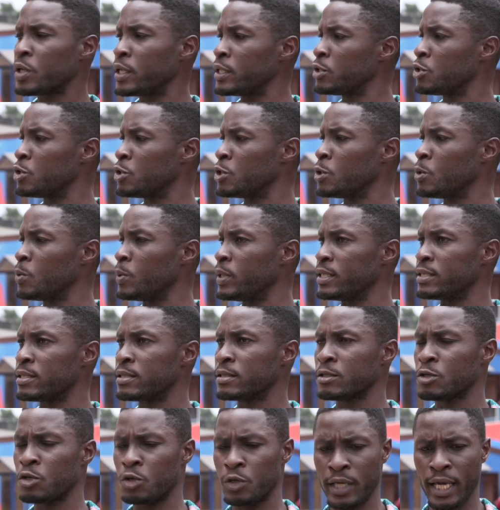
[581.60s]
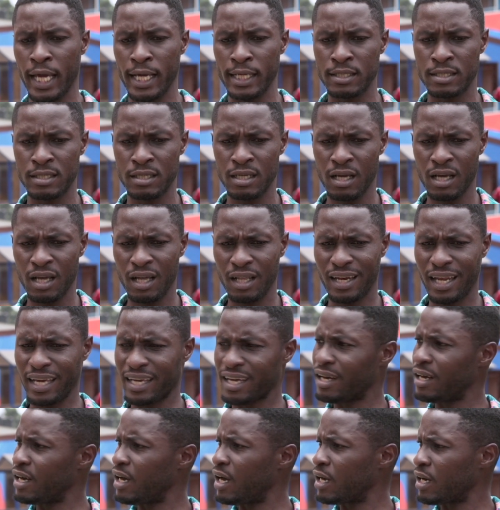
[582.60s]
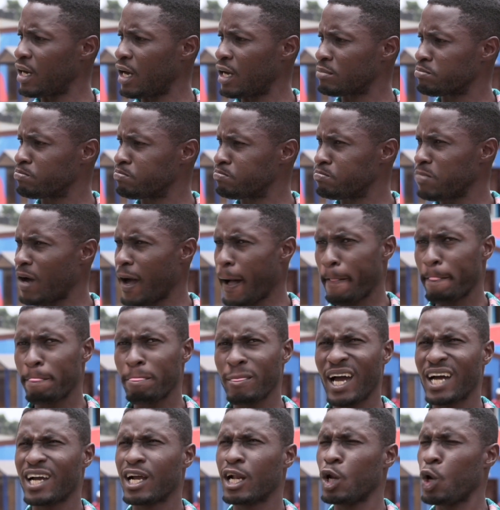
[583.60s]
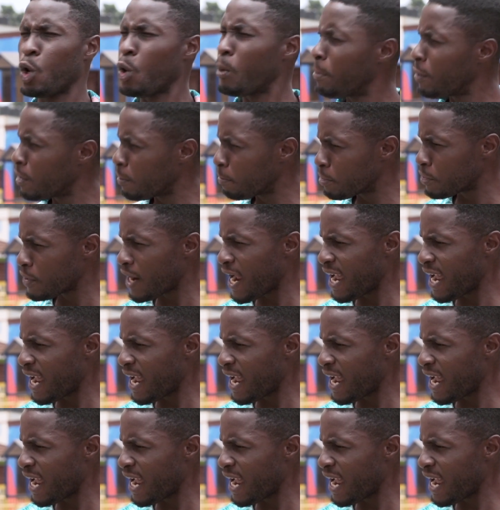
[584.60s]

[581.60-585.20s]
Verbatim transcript: you're trying to do is create like a, a, a a global